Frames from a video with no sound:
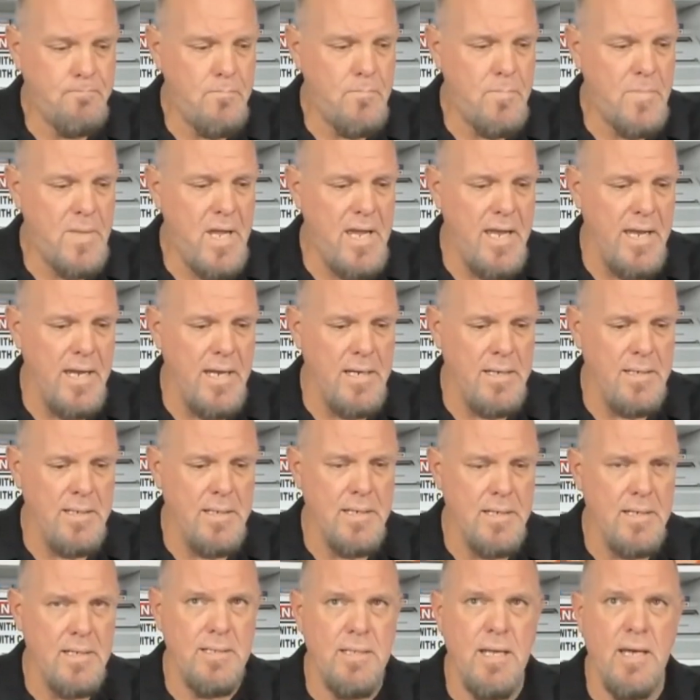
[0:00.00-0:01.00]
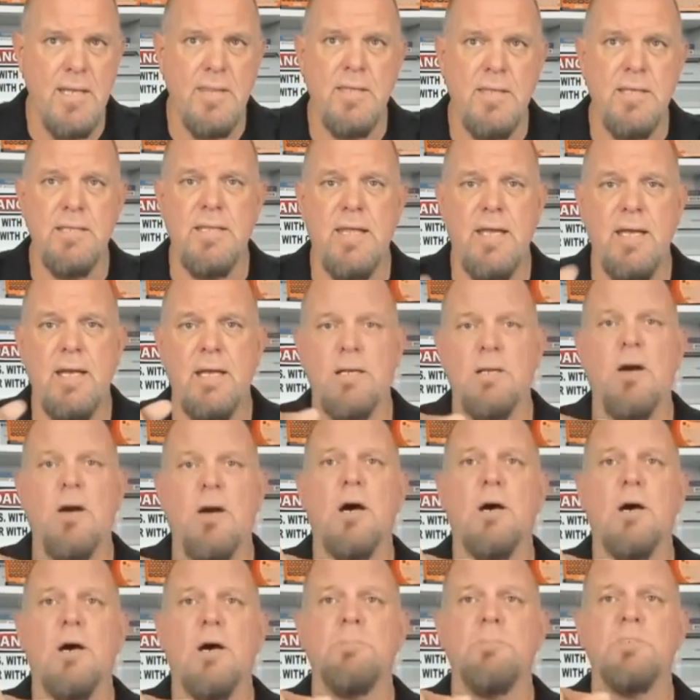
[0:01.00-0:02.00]
And I think Dan
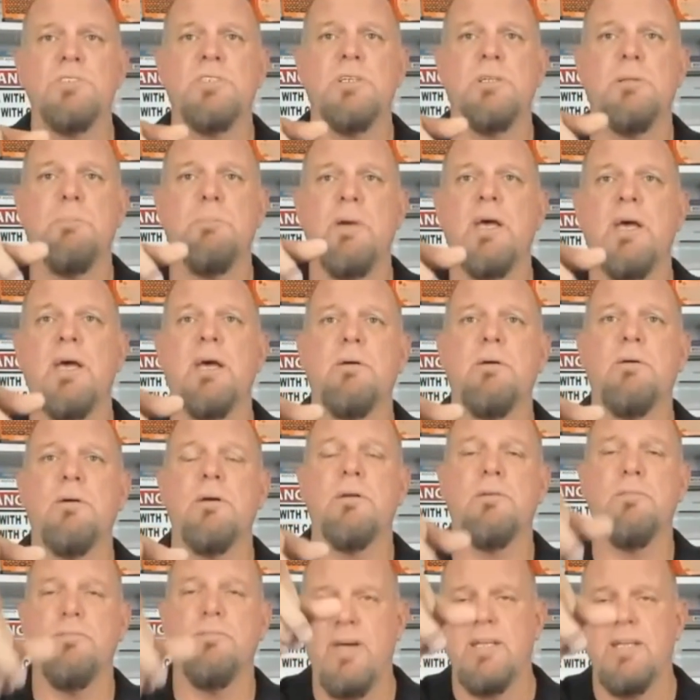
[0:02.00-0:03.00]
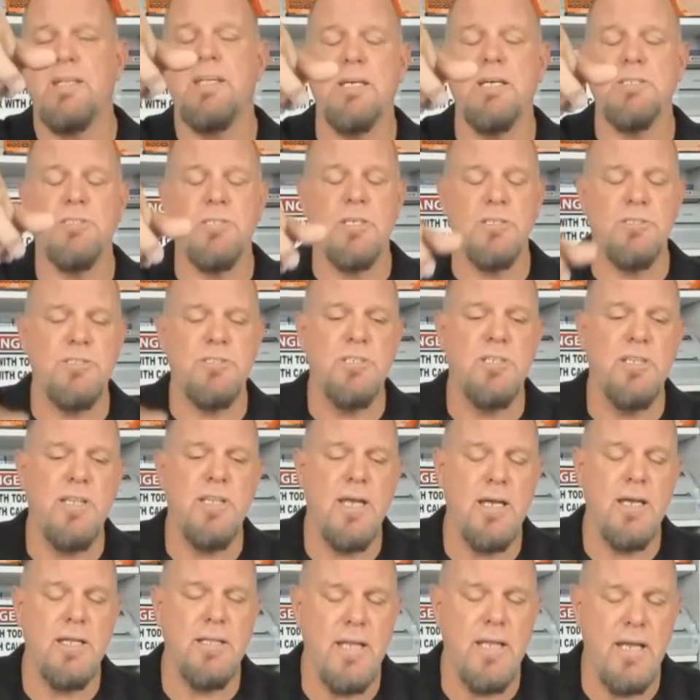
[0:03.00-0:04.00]
Cobb is in the background. In fact, yes, I see
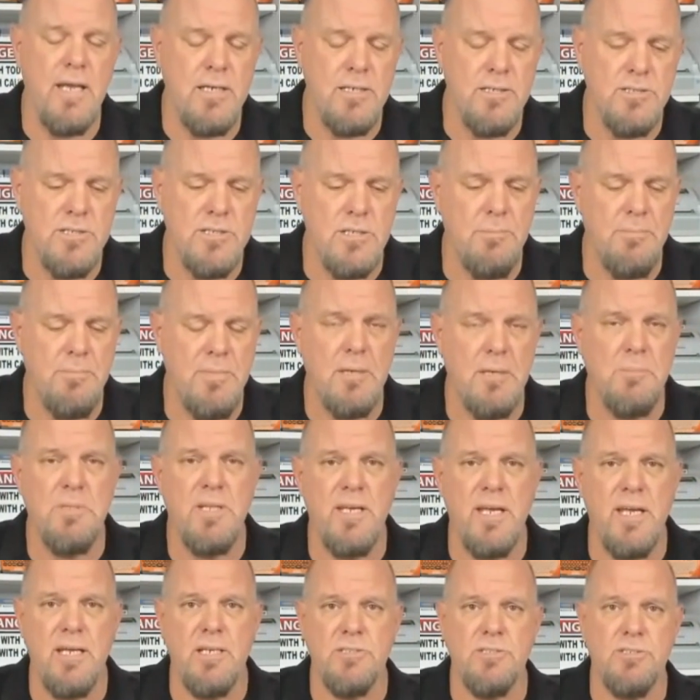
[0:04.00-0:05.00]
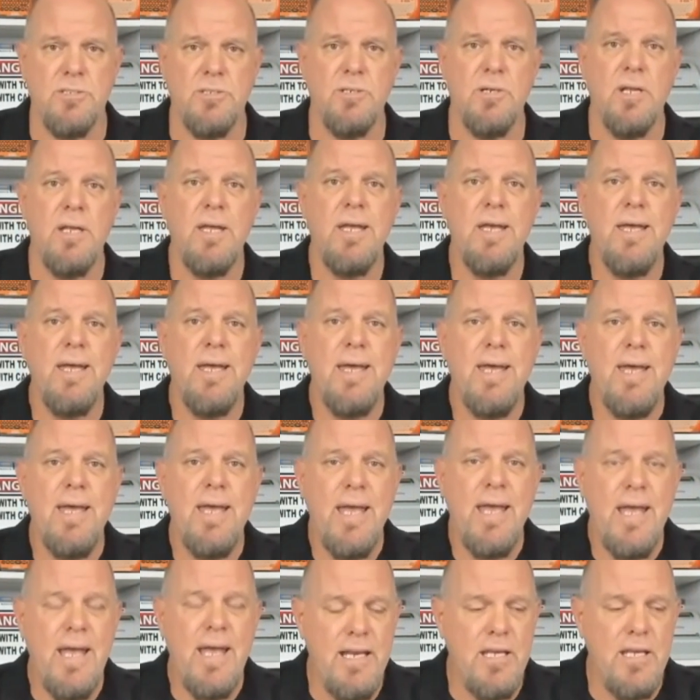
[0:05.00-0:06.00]
Dan. Dan is going to be able to answer
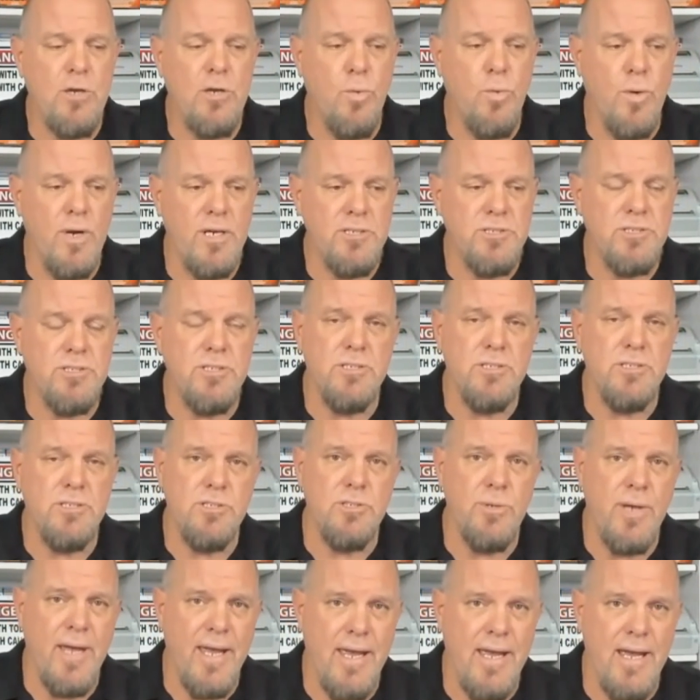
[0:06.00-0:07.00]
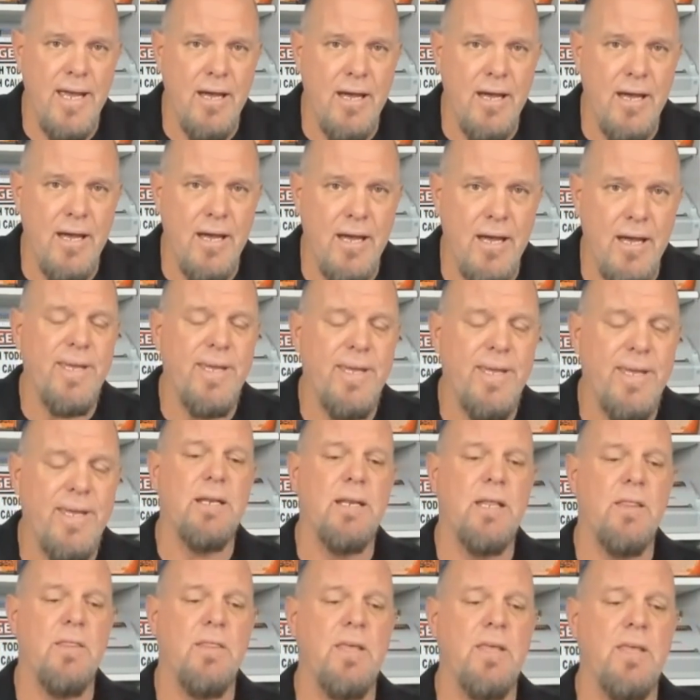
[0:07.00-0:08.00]
any questions you have. Now,
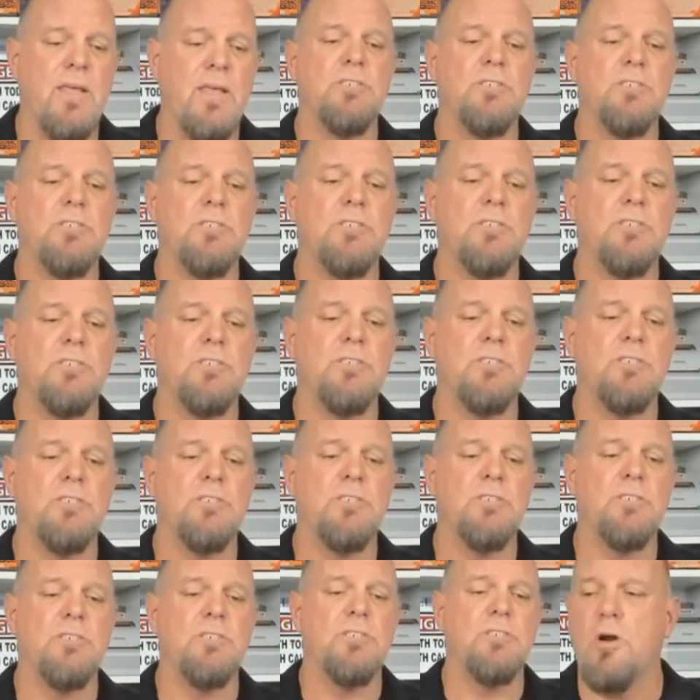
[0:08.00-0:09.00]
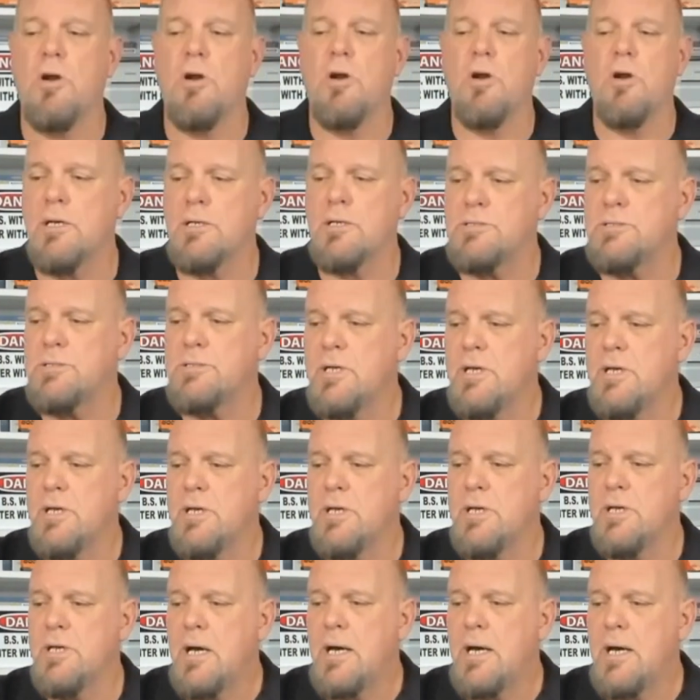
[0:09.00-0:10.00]
again, these are new products.
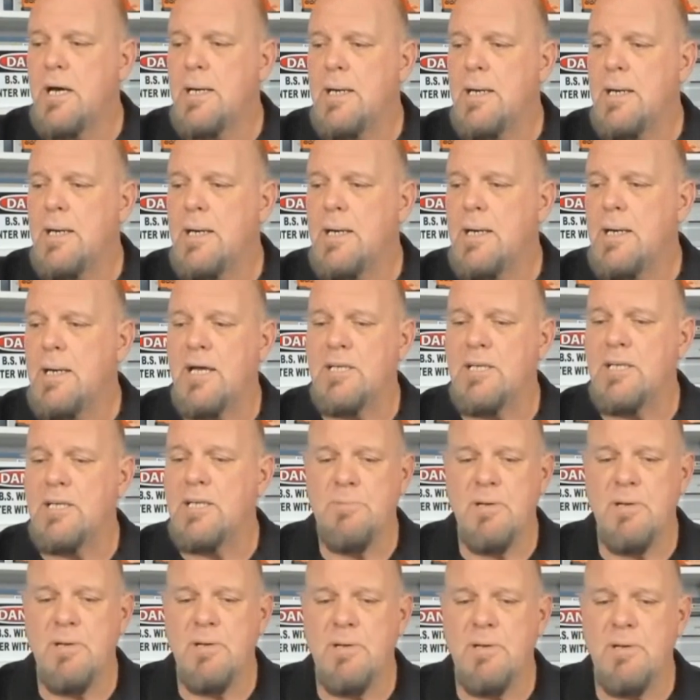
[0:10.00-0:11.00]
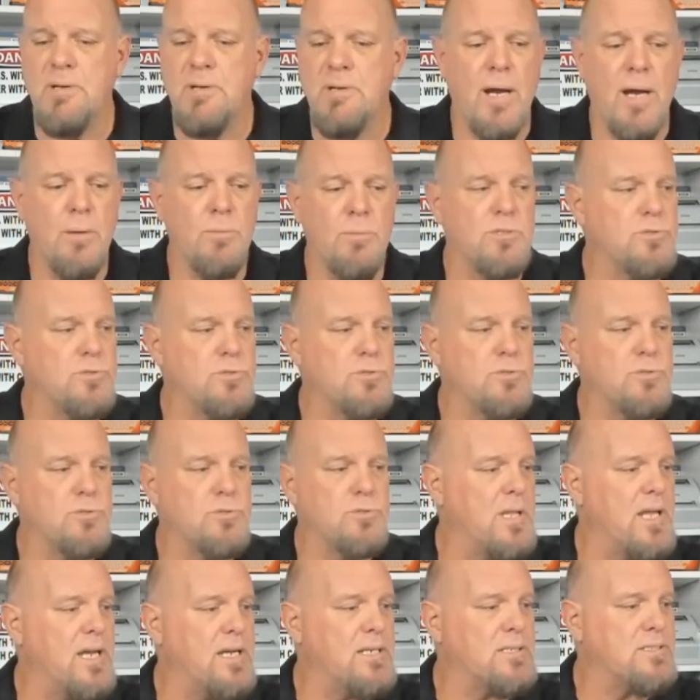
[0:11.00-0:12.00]
I spent a few hours with them
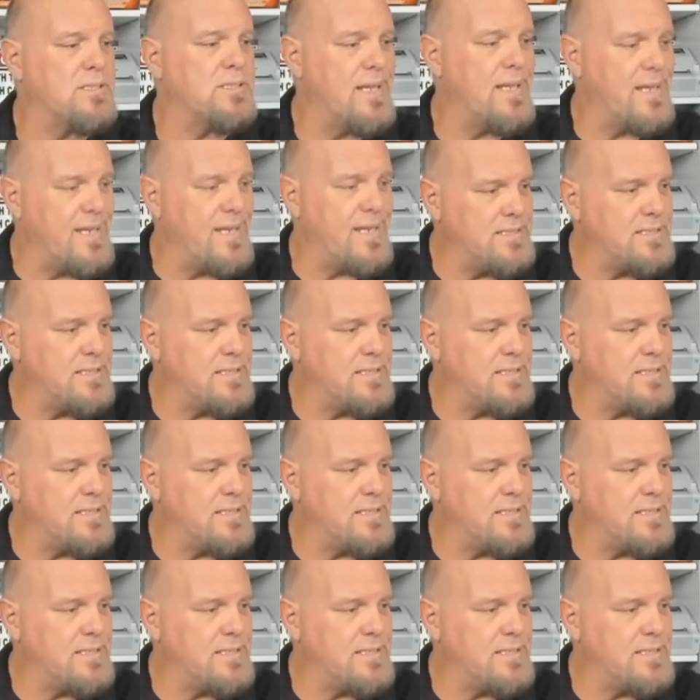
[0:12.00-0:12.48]
last night.